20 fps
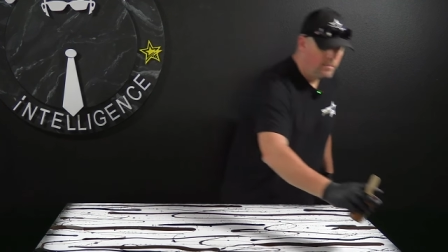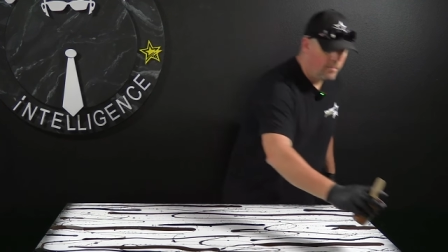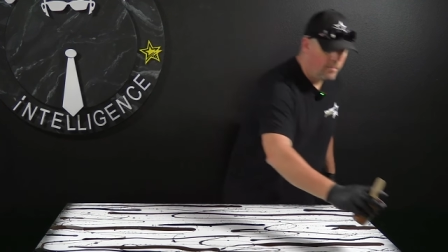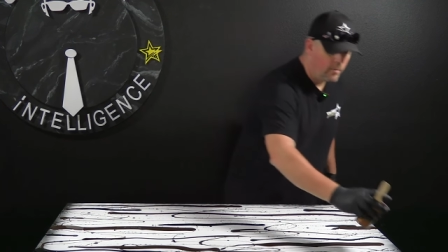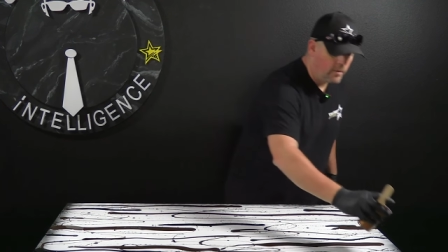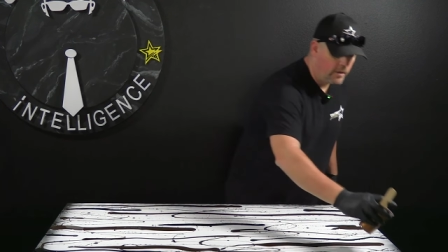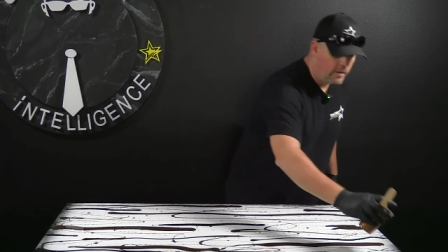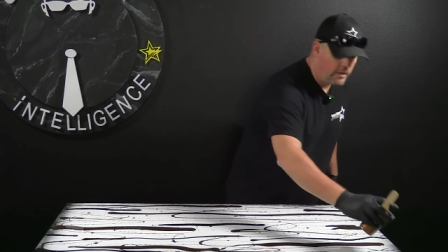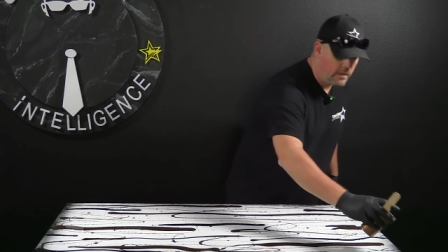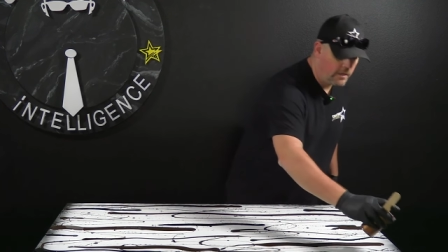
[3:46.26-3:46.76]

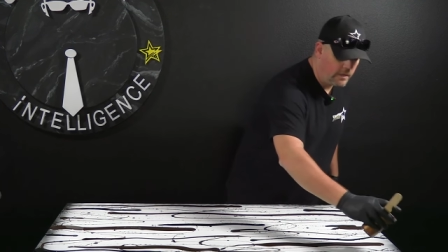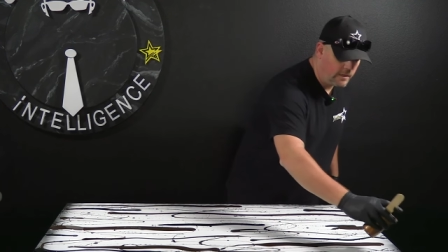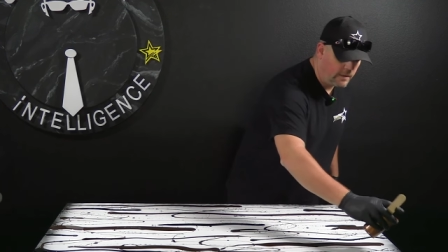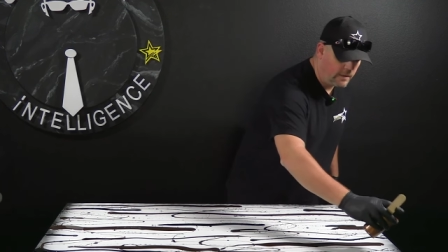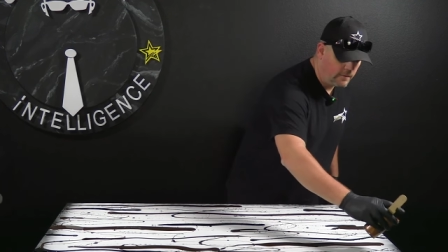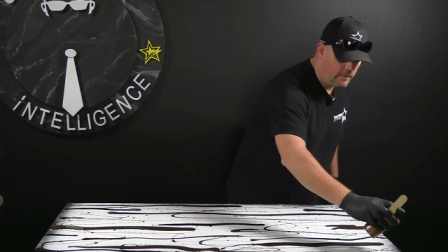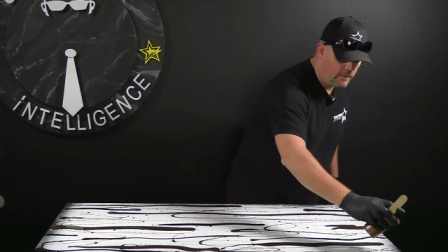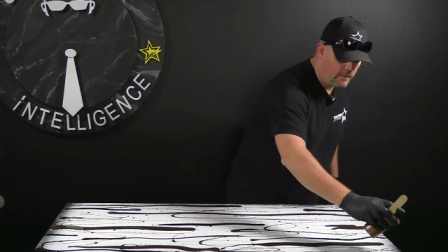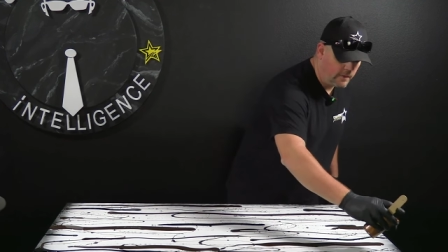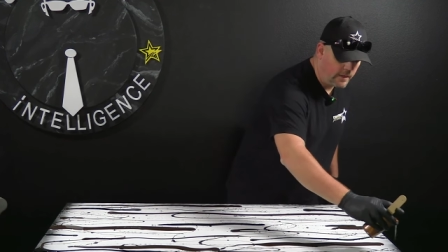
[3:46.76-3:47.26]
pouring it in
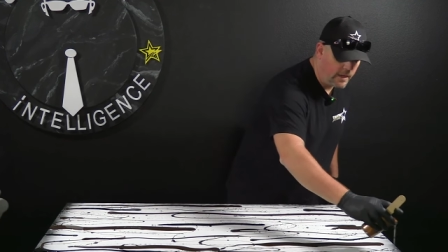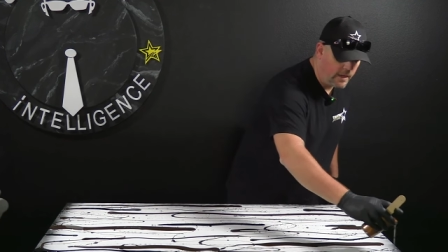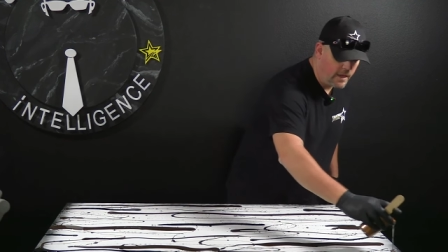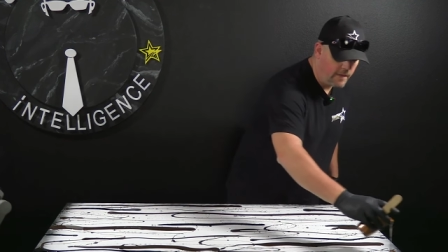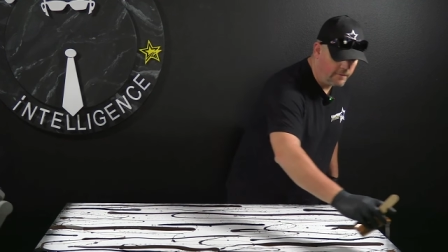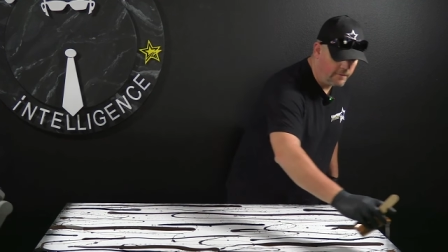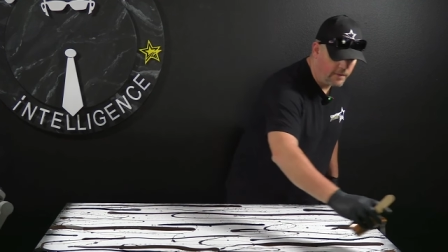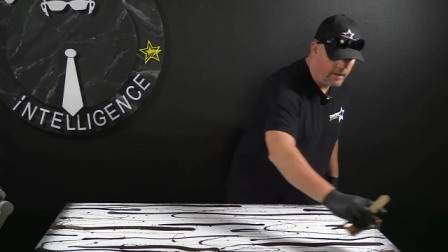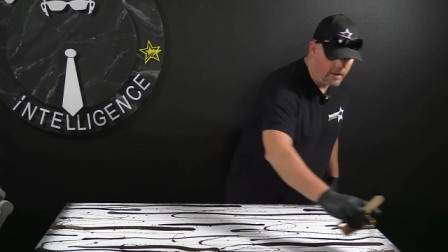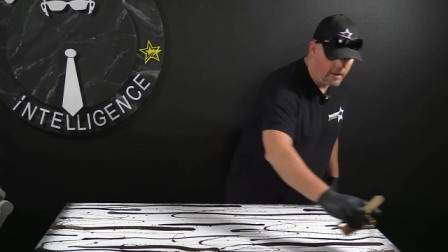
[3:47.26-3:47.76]
decently
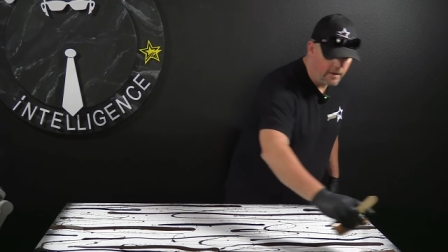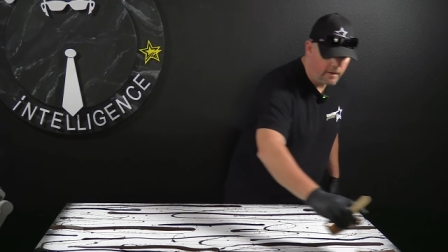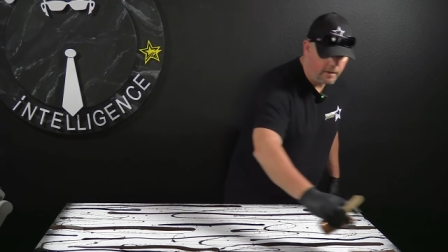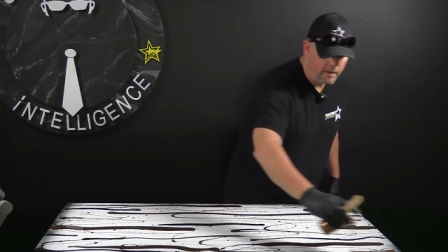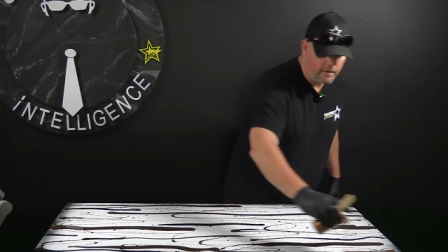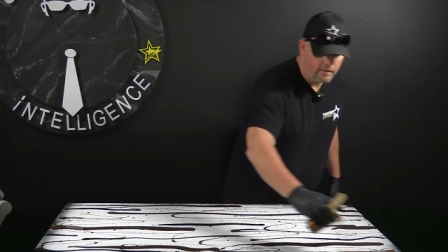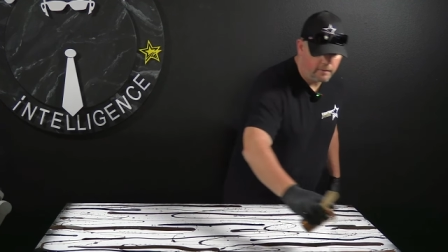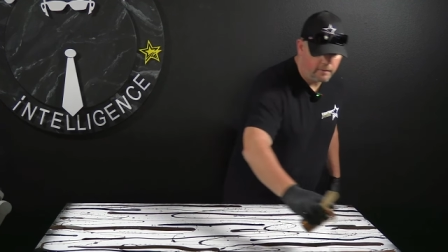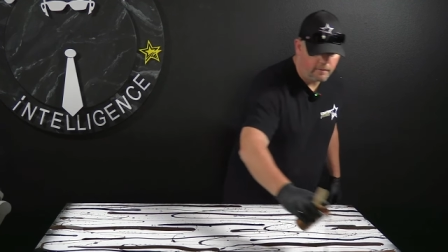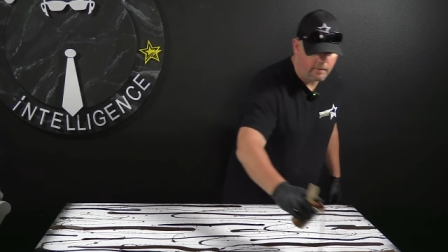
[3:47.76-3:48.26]
heavy
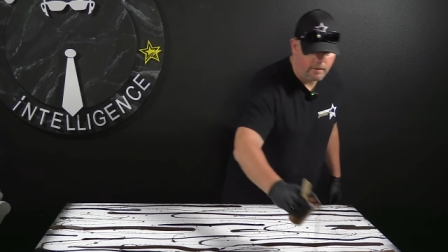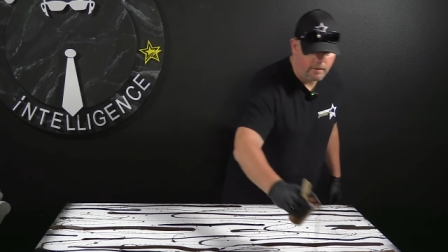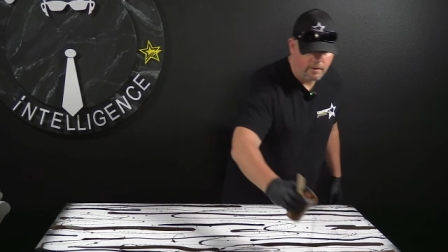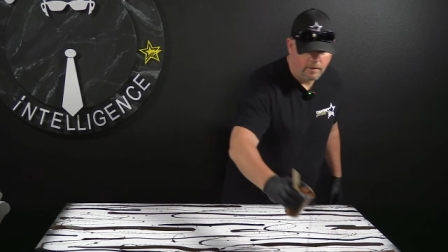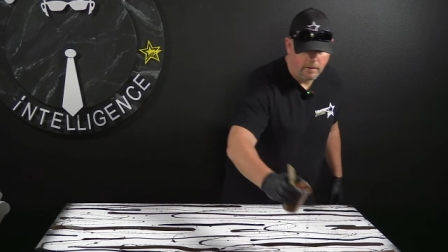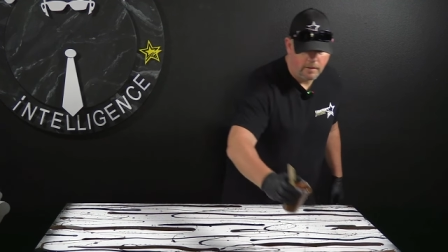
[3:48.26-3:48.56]
areas,